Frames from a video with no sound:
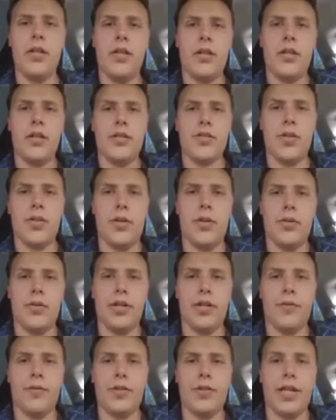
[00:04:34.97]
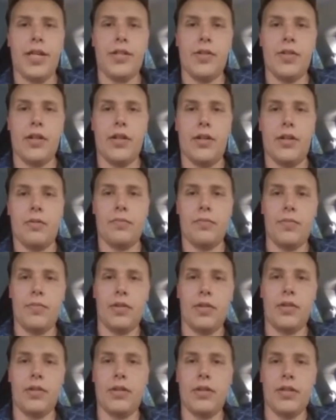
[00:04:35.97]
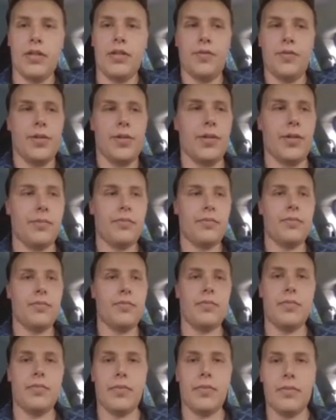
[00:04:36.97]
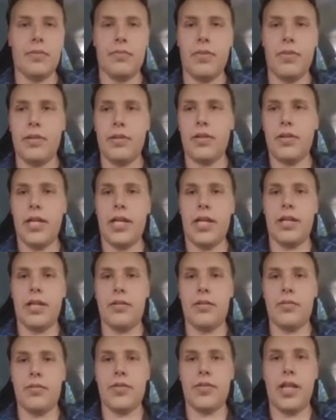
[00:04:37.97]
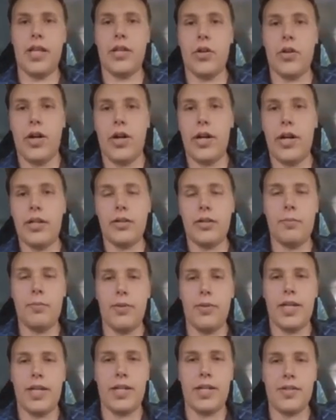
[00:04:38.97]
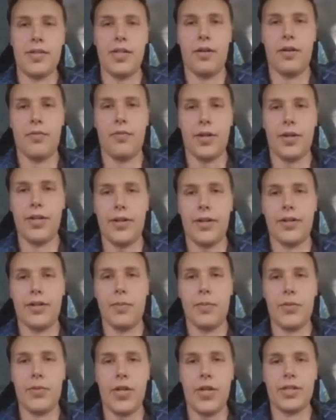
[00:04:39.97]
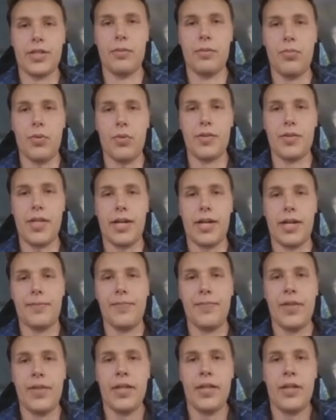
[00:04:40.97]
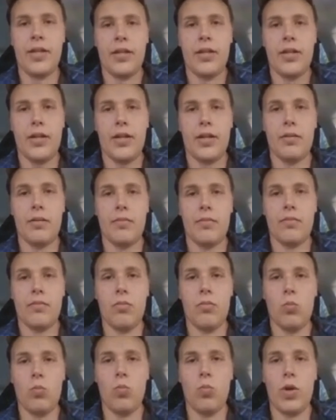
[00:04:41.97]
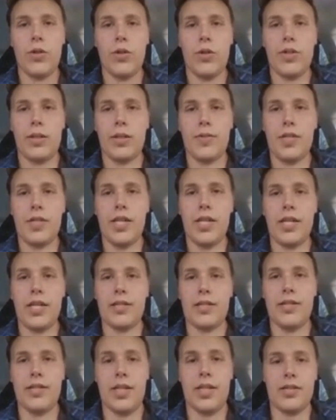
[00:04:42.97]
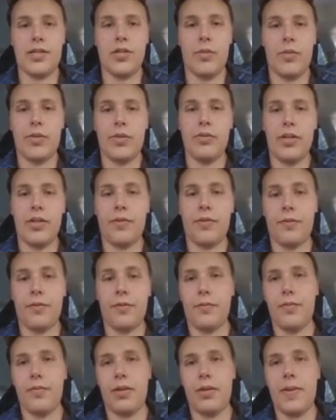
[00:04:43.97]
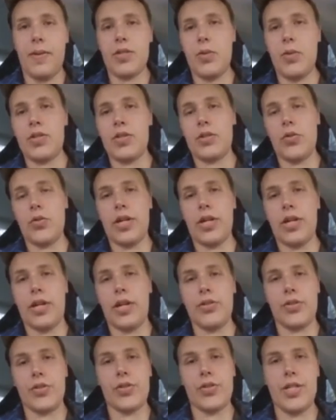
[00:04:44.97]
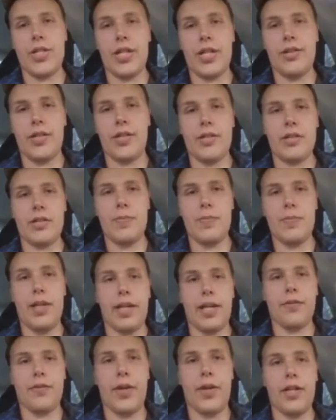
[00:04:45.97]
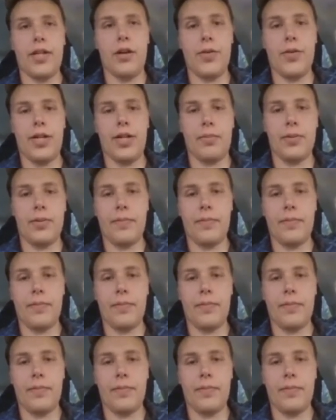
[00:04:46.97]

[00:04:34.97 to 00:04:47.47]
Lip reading: So if you take a sphere and say like you're on the plane itself right here and you're projecting points out, what you end up seeing is this. So if the best way to try to understand this is be like, if I covered up